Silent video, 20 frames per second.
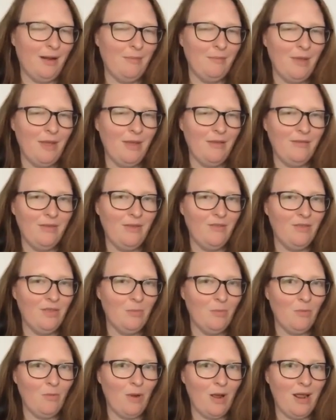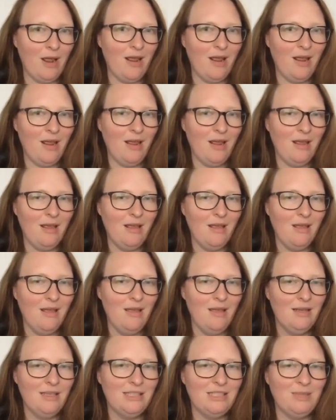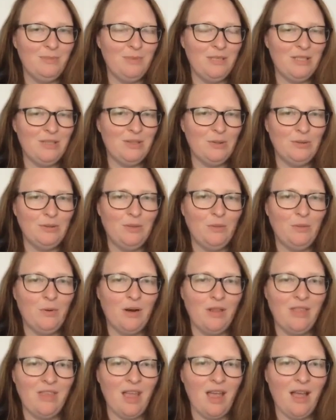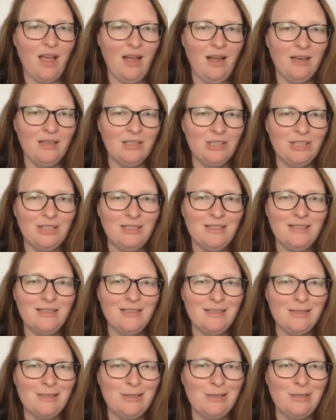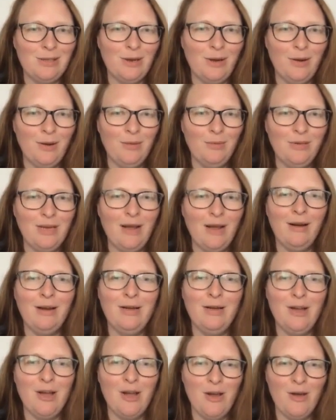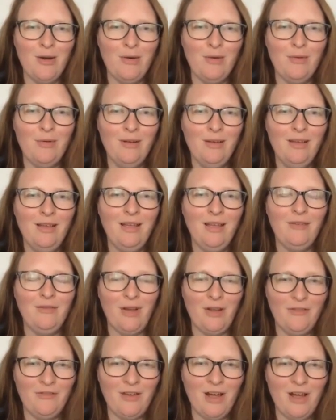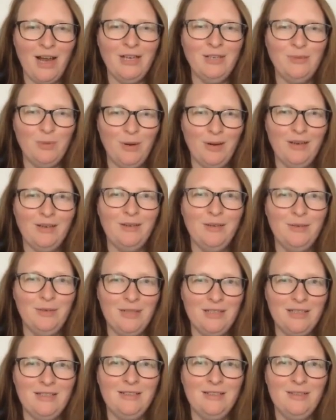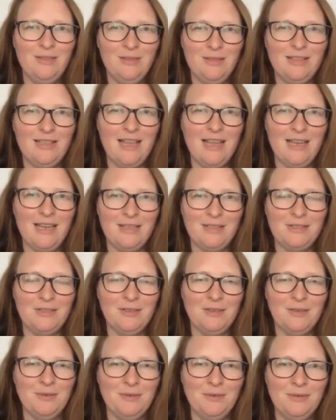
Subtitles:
I may have given them away to be sold at one of the auctions. So now I know if I find one, who to take it to.